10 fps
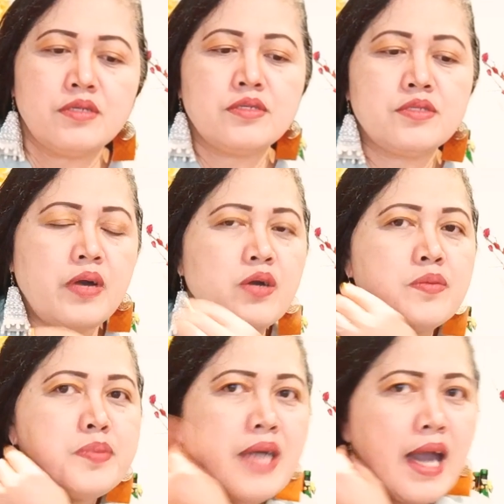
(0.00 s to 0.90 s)
So I
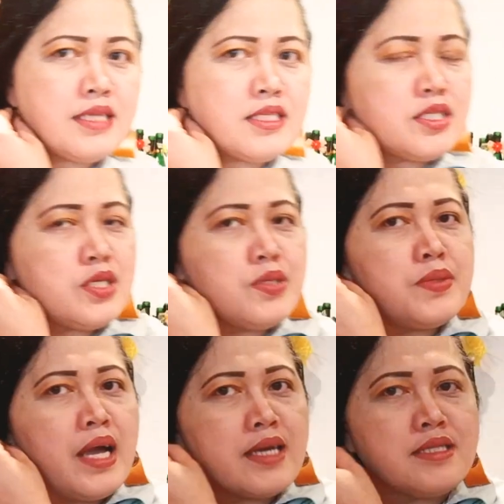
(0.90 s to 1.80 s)
hope, guys, you
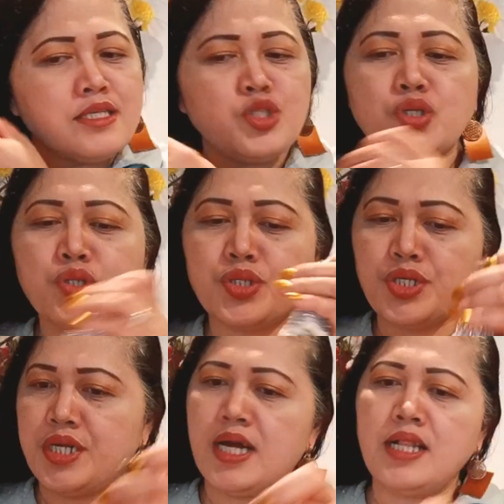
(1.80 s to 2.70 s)
like this
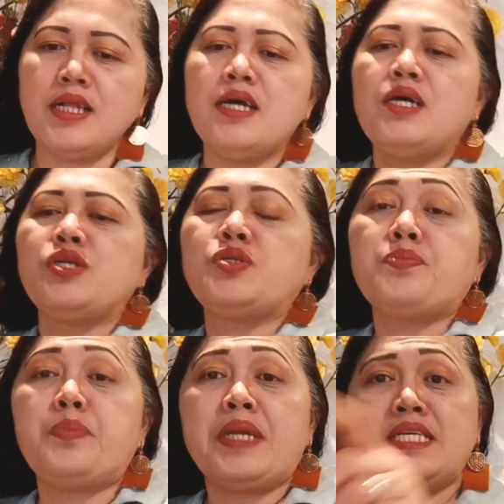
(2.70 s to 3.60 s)
tutorial. So
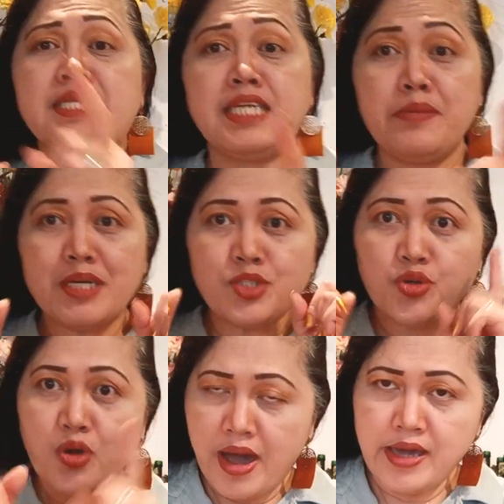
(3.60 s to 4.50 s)
please give a
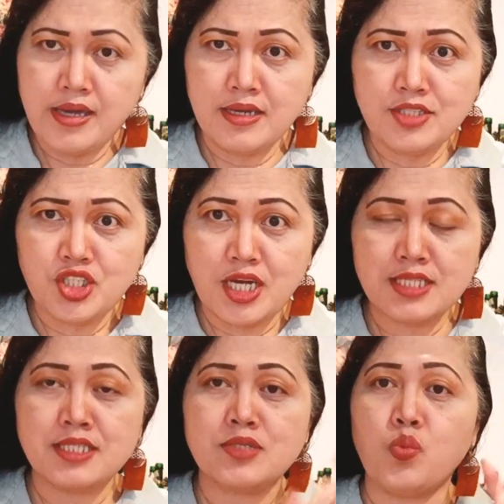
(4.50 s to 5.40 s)
try.
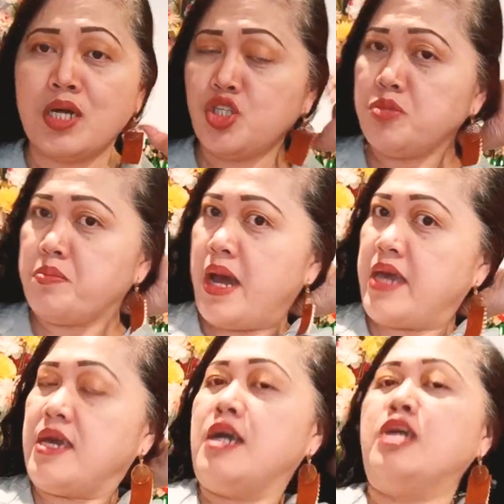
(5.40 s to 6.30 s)
Just watch my
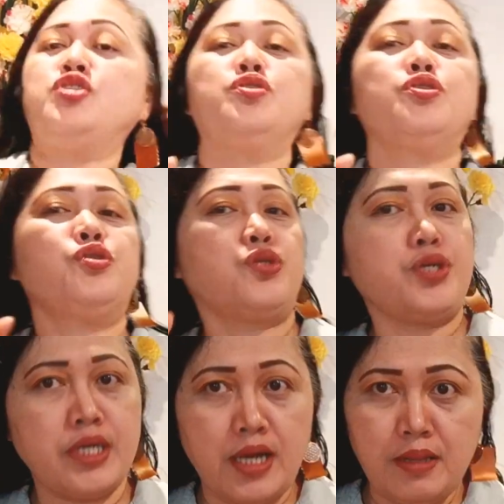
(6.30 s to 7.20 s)

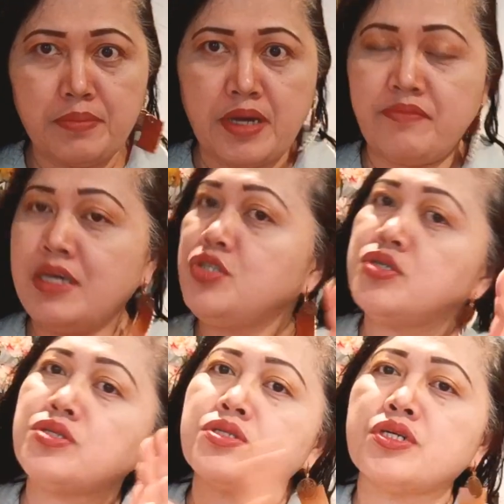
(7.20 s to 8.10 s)
tutorial, my video
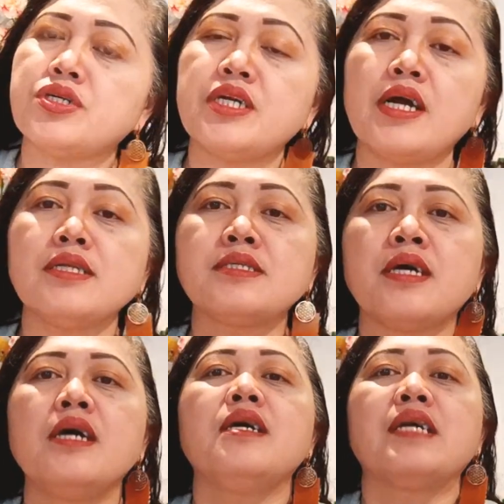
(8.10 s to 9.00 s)
tutorials.
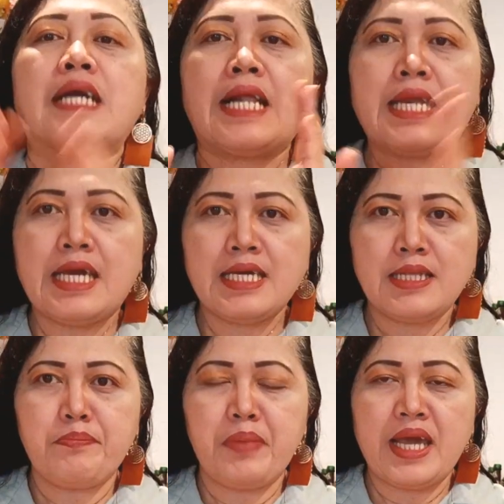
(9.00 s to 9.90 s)
Click the
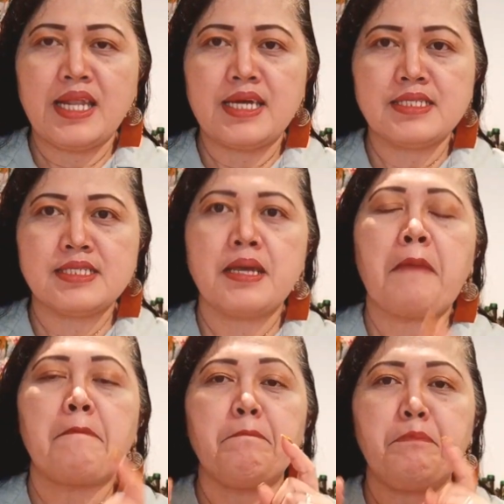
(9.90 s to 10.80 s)
playlist
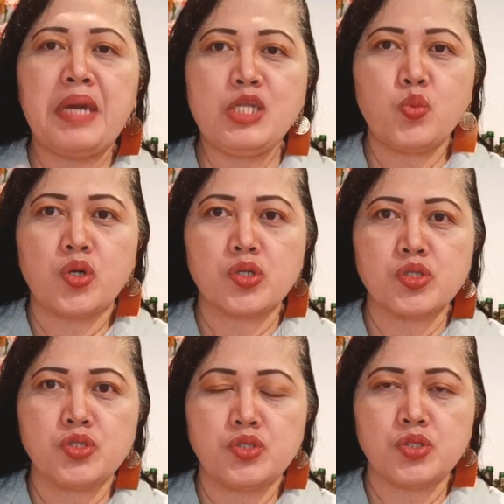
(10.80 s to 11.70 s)

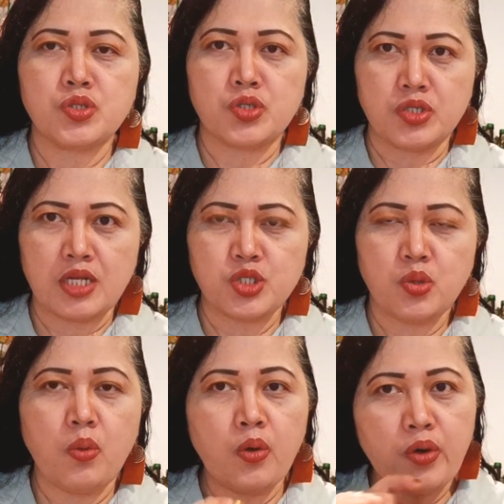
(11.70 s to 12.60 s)
Beadworks tutorials,
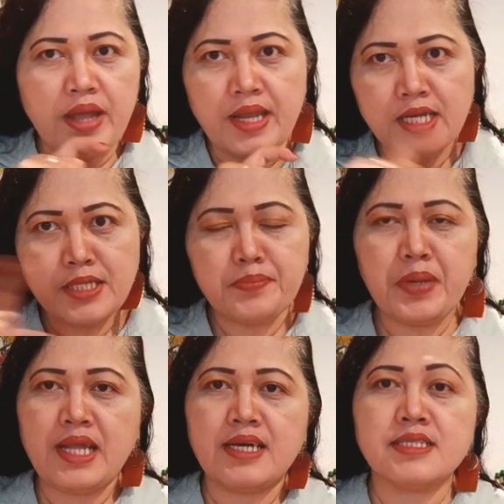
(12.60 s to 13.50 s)
or another
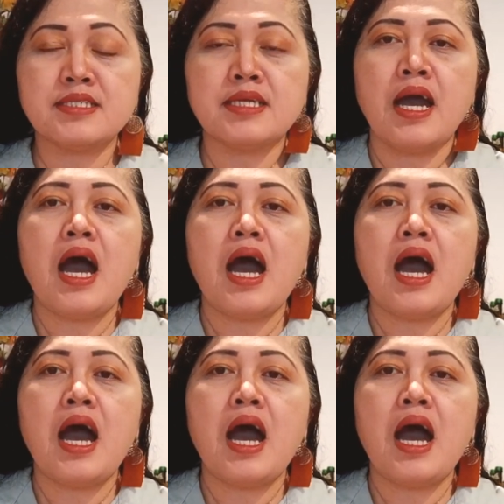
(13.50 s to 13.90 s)
playlist,